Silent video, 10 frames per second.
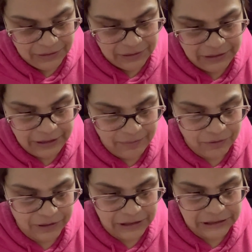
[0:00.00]
Yeah, I'm
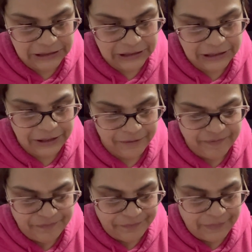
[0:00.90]
crazy.
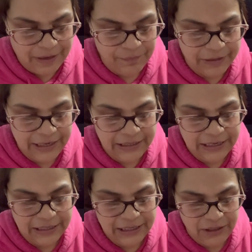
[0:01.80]
I'm planning
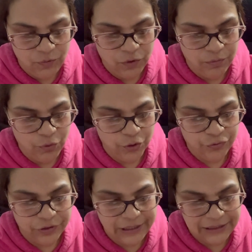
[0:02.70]
on getting one more
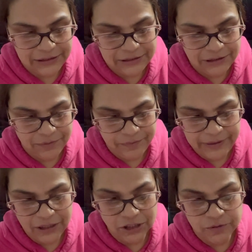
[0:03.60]
for next year, but my
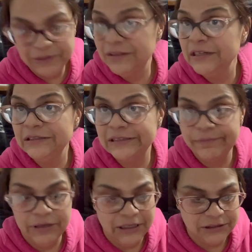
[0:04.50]
husband thinks
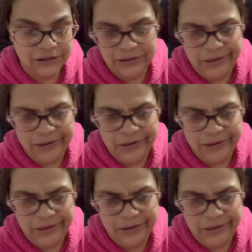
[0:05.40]
I'm nuts.